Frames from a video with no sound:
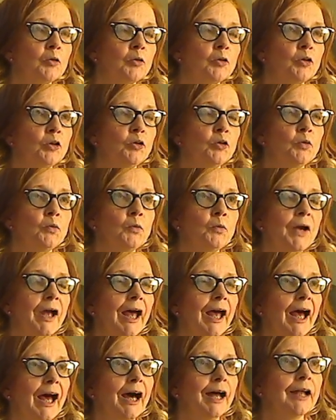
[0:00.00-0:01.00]
You
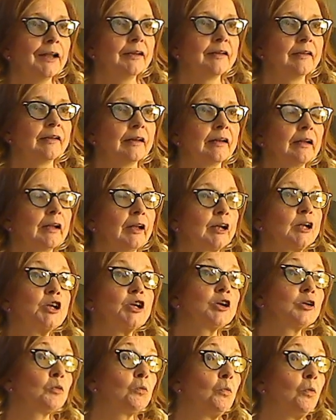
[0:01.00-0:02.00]
had the
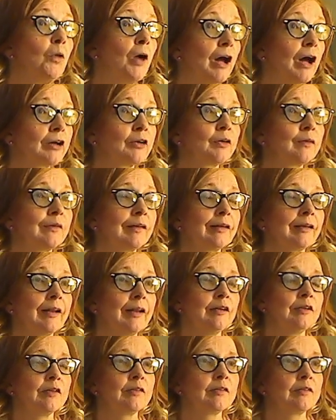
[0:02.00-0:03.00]
collection of water that
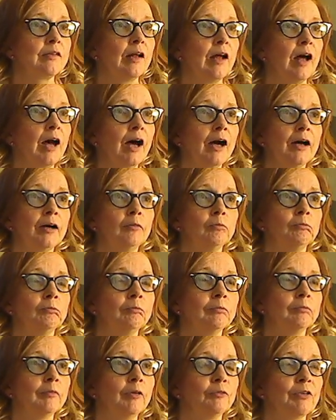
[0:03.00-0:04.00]
led to a
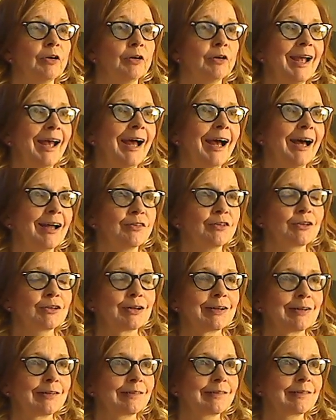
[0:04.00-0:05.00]
very
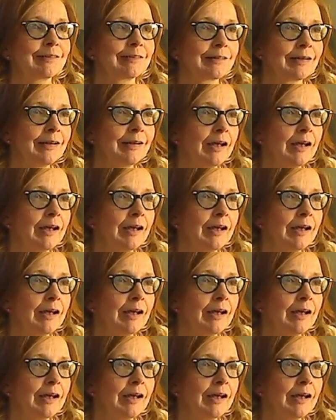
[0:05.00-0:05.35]
hazardous